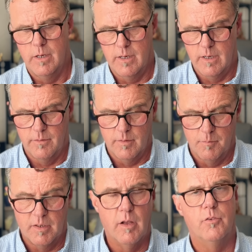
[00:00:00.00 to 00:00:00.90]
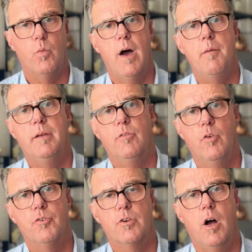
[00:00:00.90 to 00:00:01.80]
Uh, because why?
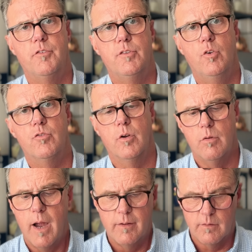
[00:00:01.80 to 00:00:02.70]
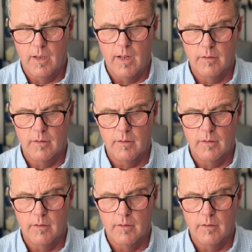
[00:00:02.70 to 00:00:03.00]
Because those are constitutional rights,